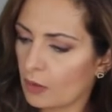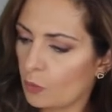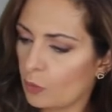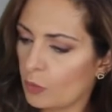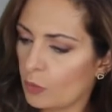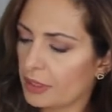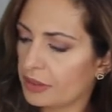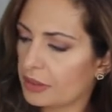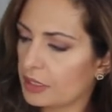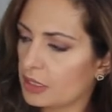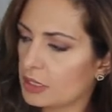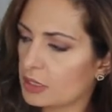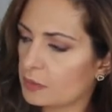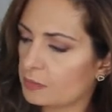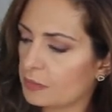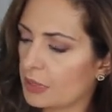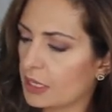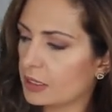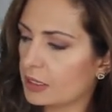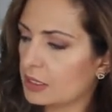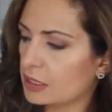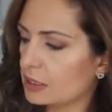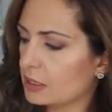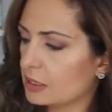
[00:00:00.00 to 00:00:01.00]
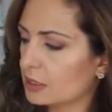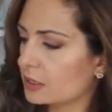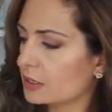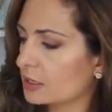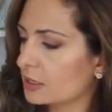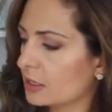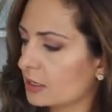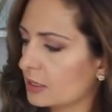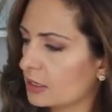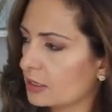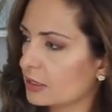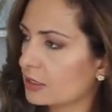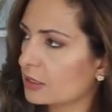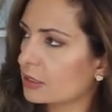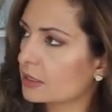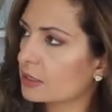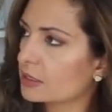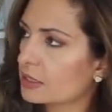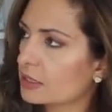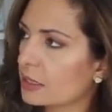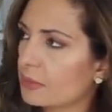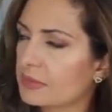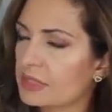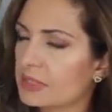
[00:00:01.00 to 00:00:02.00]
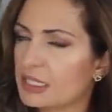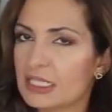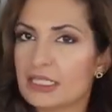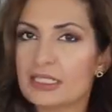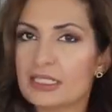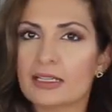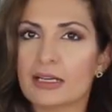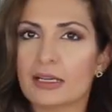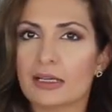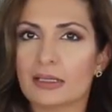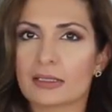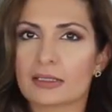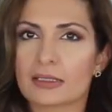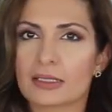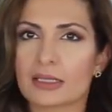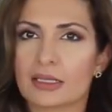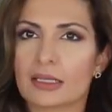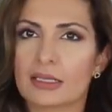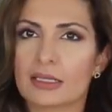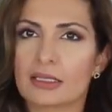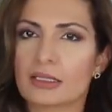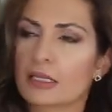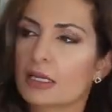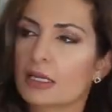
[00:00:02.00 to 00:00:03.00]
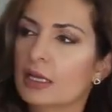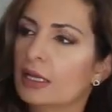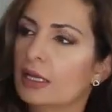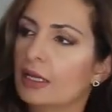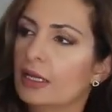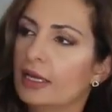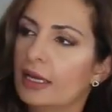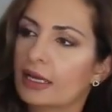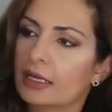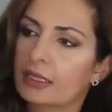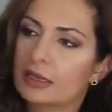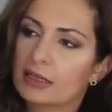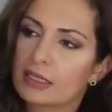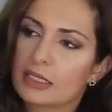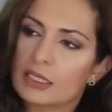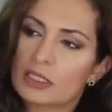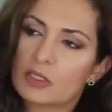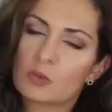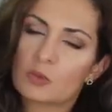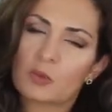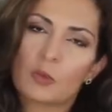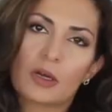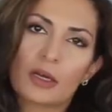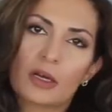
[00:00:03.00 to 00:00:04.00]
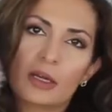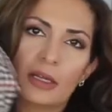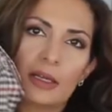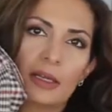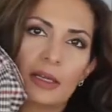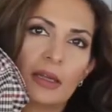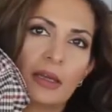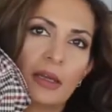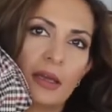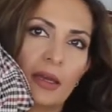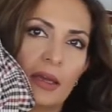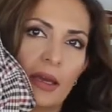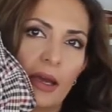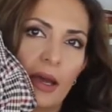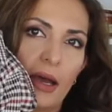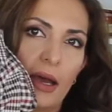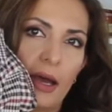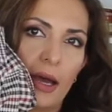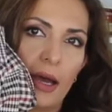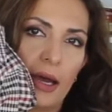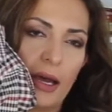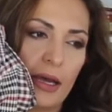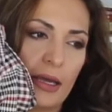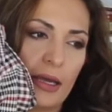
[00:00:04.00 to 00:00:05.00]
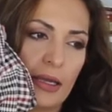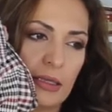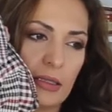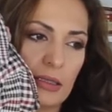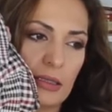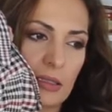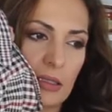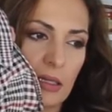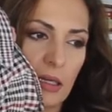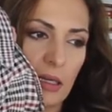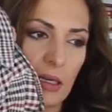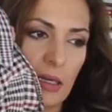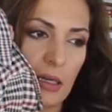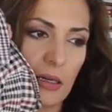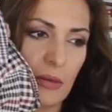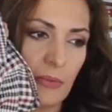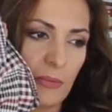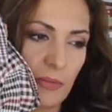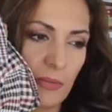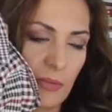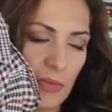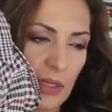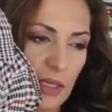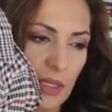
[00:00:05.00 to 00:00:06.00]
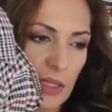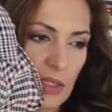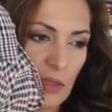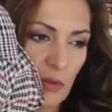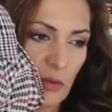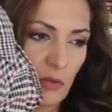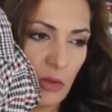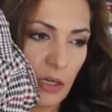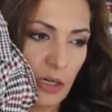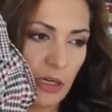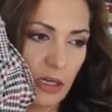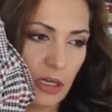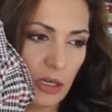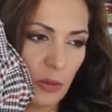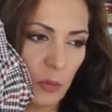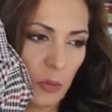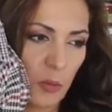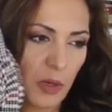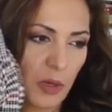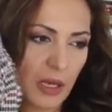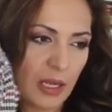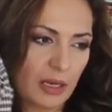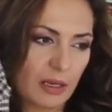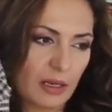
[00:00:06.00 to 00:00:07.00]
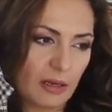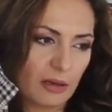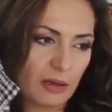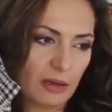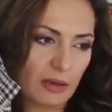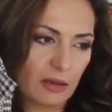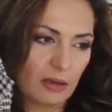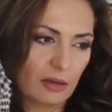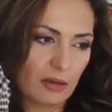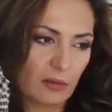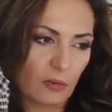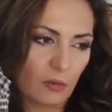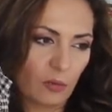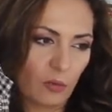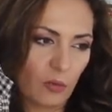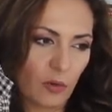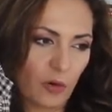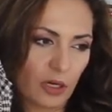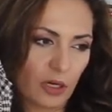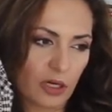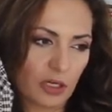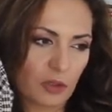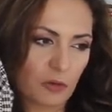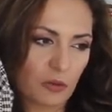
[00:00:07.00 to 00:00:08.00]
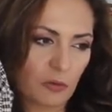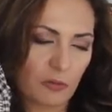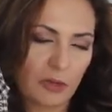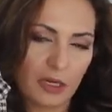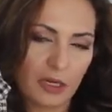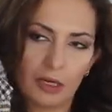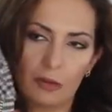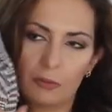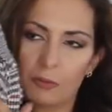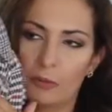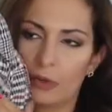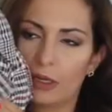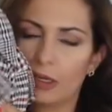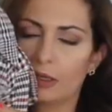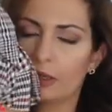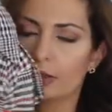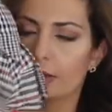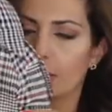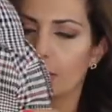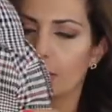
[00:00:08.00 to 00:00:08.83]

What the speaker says: with this buttons and some details on it, like this one, and it's very well worked, very well,